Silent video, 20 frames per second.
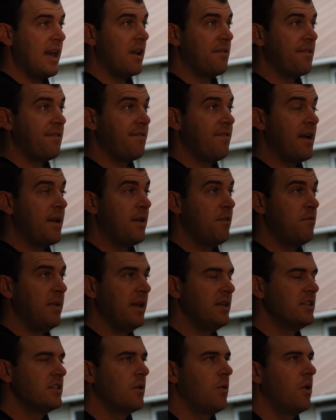out in front of me,
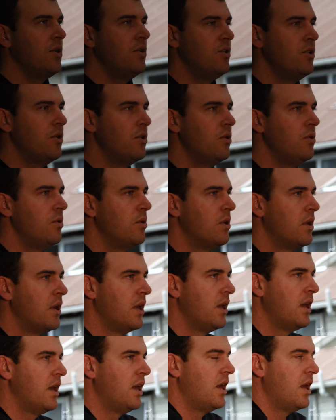so I knew
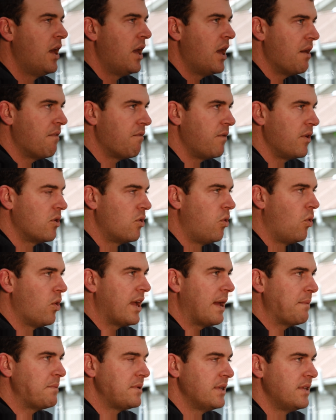if we caught
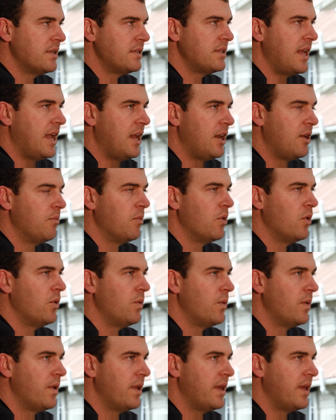up to this animal,